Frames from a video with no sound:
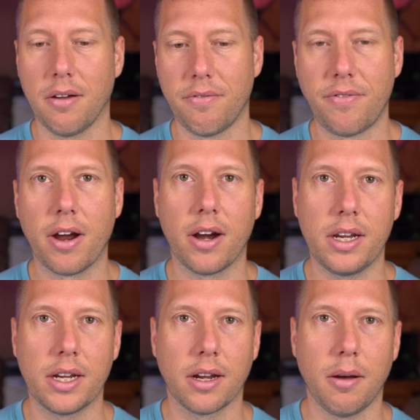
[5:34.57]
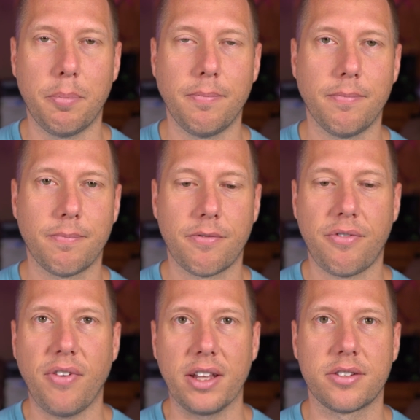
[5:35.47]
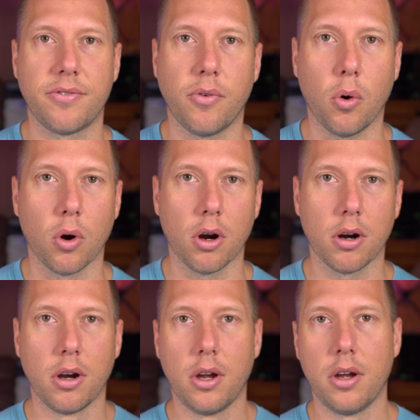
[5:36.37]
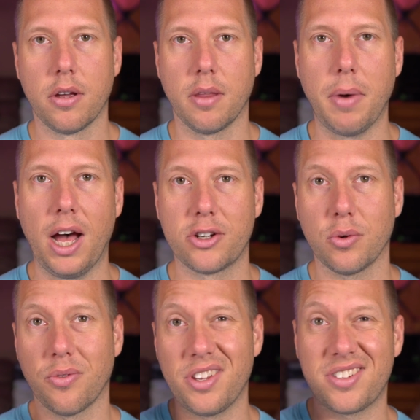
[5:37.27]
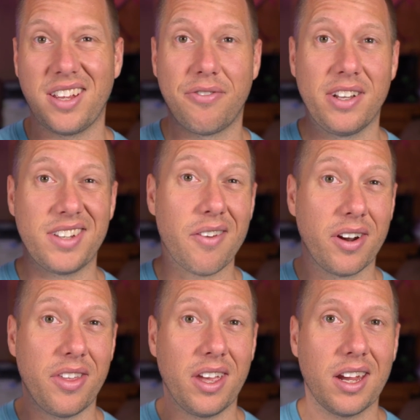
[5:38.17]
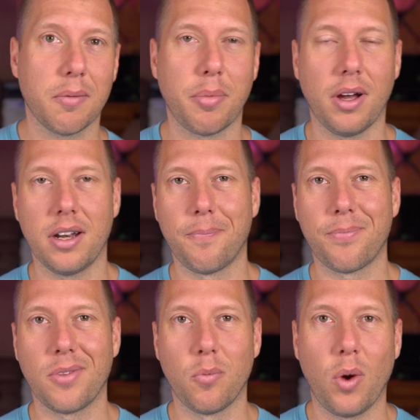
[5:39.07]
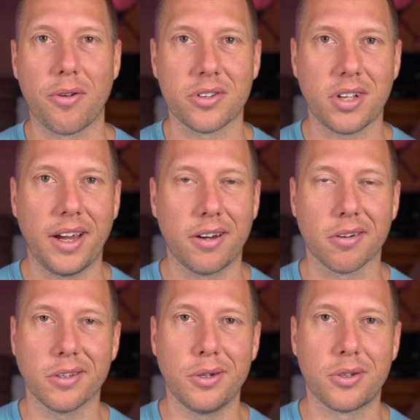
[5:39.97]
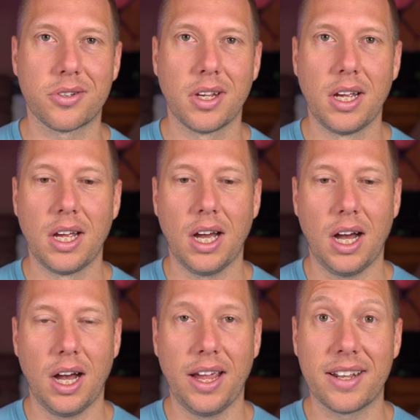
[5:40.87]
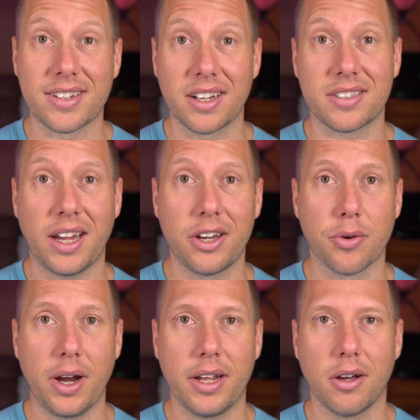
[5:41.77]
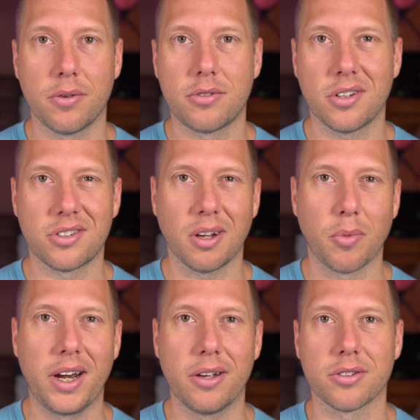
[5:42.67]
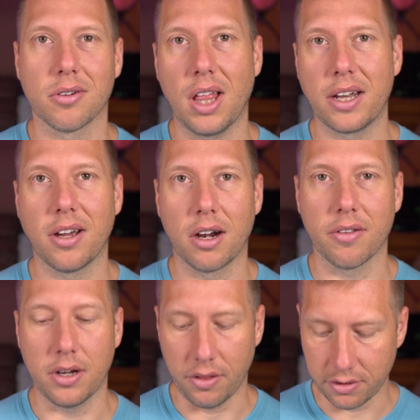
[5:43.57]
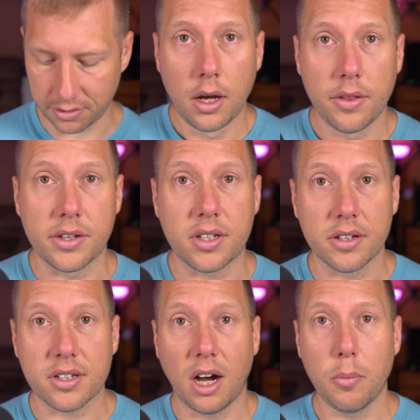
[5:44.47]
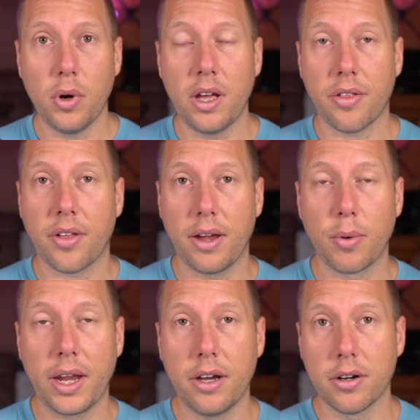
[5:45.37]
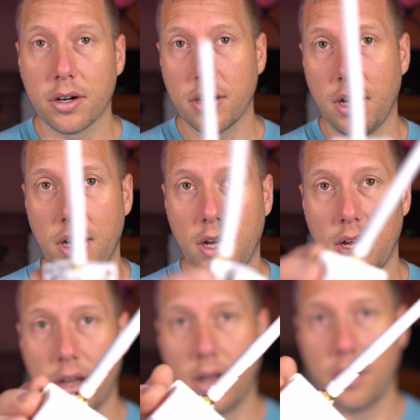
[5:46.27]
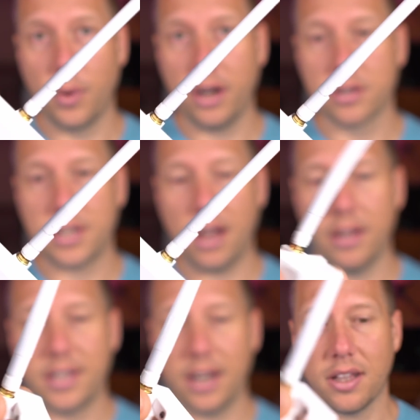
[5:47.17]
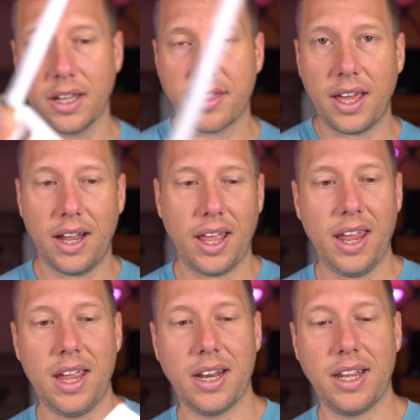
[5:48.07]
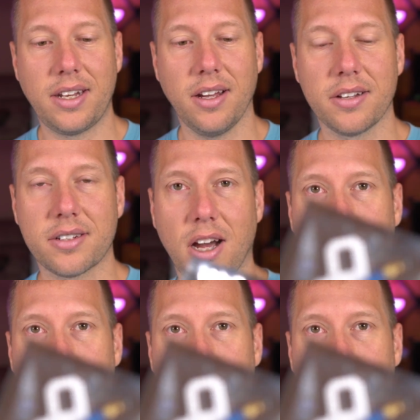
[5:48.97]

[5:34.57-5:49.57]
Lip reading: varying fits for the module. This fits everything, but whether it's tight or loose, it's going to stay in your radio. Just some radios are a lot tighter than others. This does come with a regular style antenna like that, and it does come